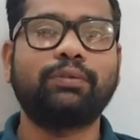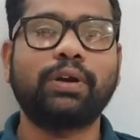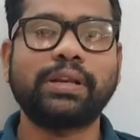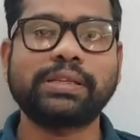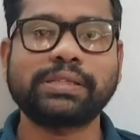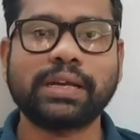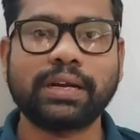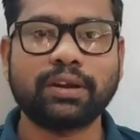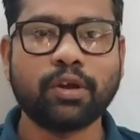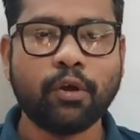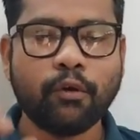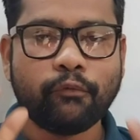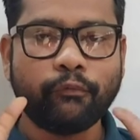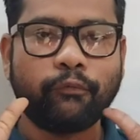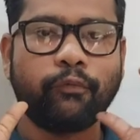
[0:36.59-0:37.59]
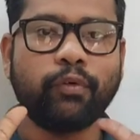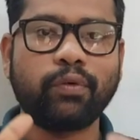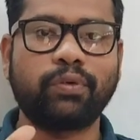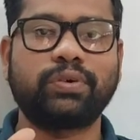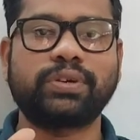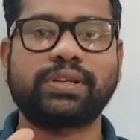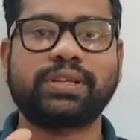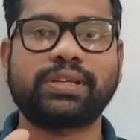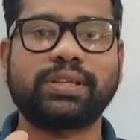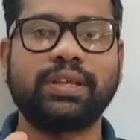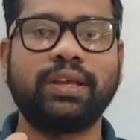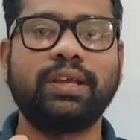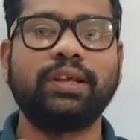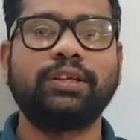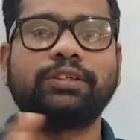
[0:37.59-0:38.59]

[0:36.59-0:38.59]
What is that? Force.